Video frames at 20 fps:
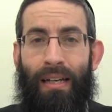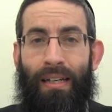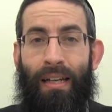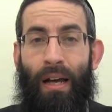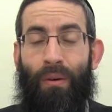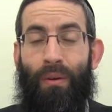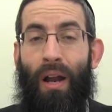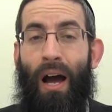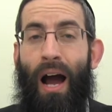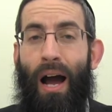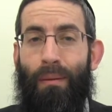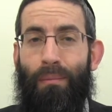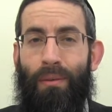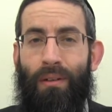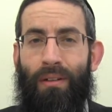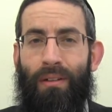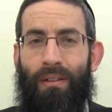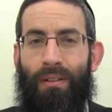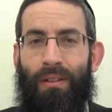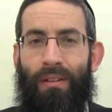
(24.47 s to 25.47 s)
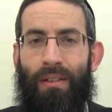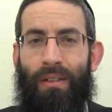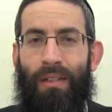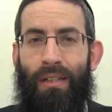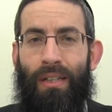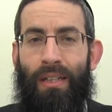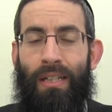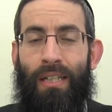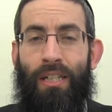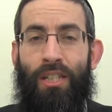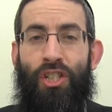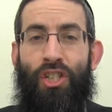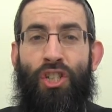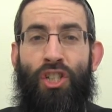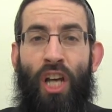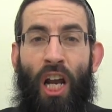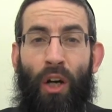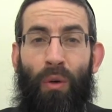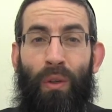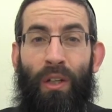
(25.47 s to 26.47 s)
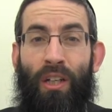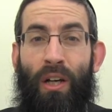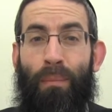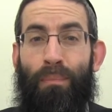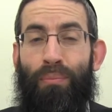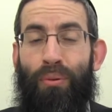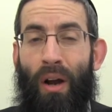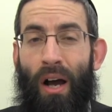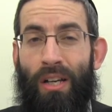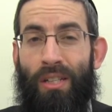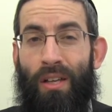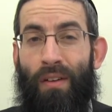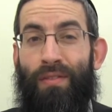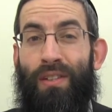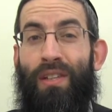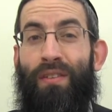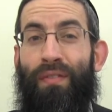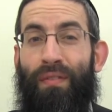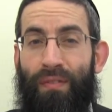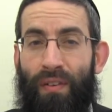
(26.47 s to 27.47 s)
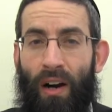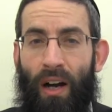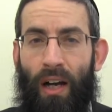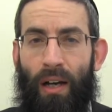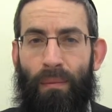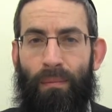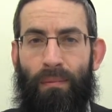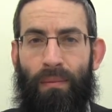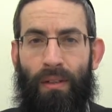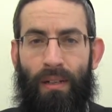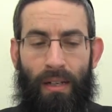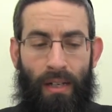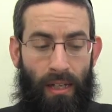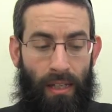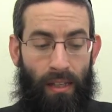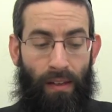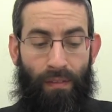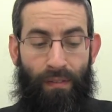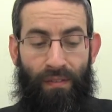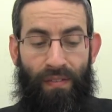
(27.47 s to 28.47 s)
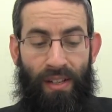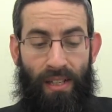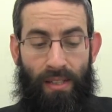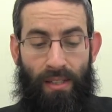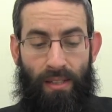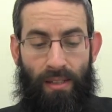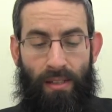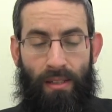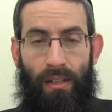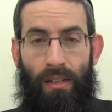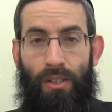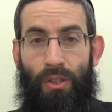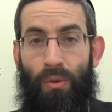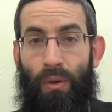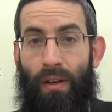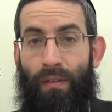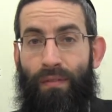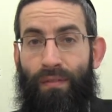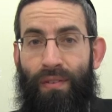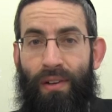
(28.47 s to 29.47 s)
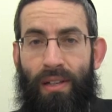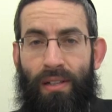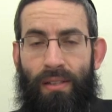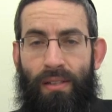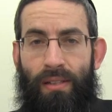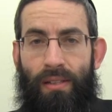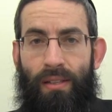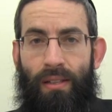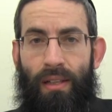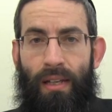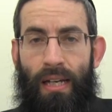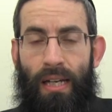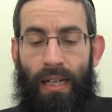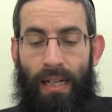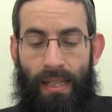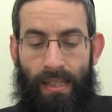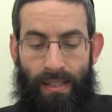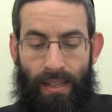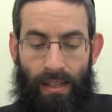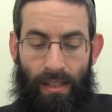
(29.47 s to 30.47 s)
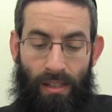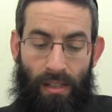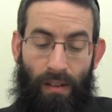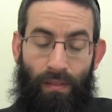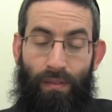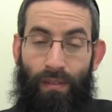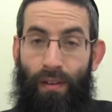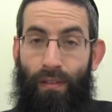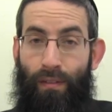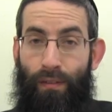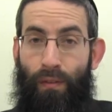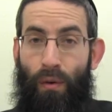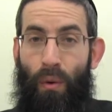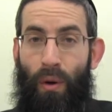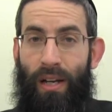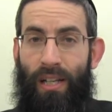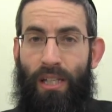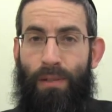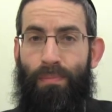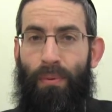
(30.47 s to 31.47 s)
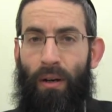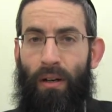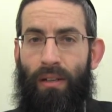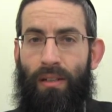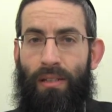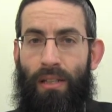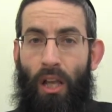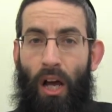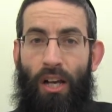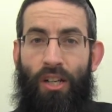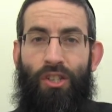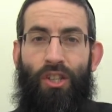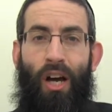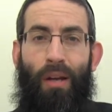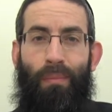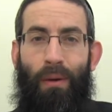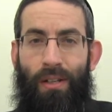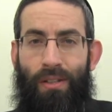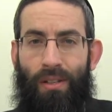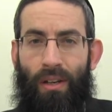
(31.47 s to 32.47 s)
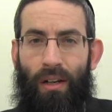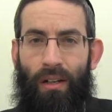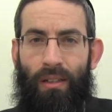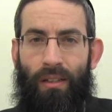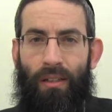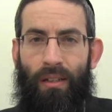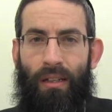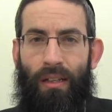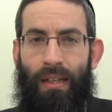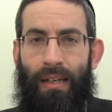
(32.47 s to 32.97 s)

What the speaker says: Now, an amma is generally comprised of tfachim, the fists. So a fist consists of 4 etzbos lying side by side.